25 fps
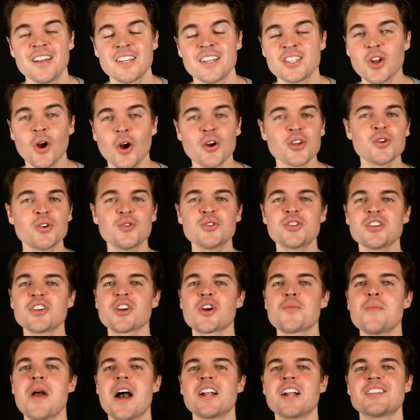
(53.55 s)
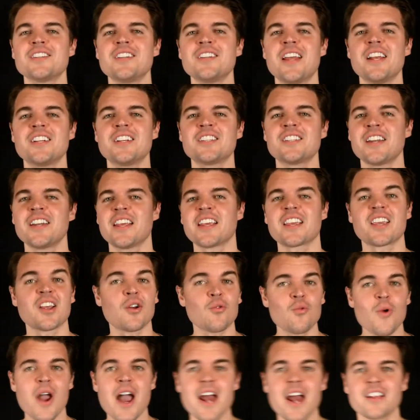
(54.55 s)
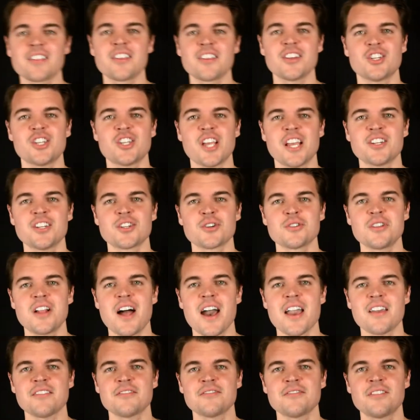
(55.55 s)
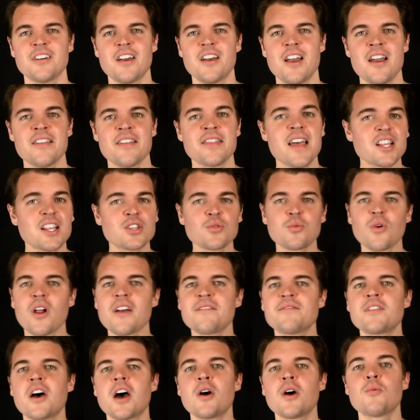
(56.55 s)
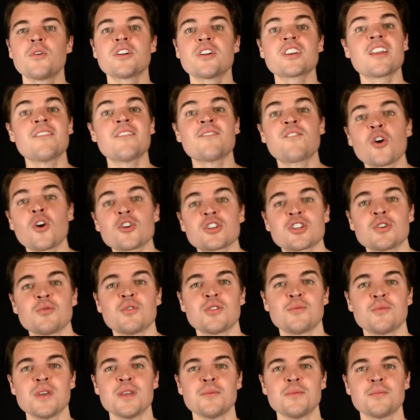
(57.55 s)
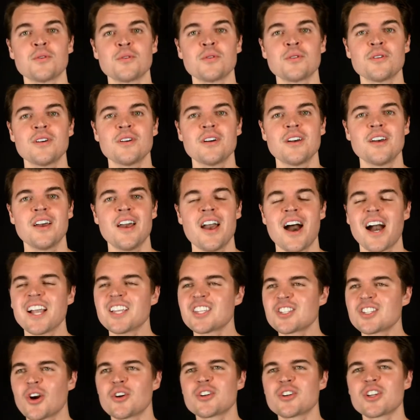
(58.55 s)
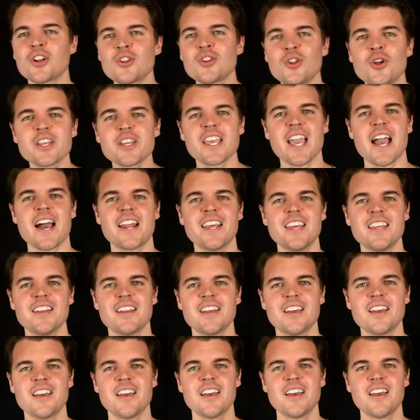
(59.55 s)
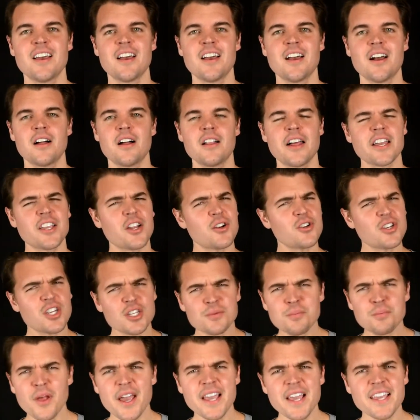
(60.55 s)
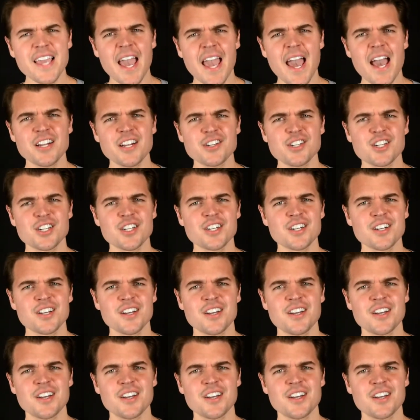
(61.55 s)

Start using your imagination and it can radically change your life. That's what I've done when conversing with people. I start to look at it like you're just playing catch.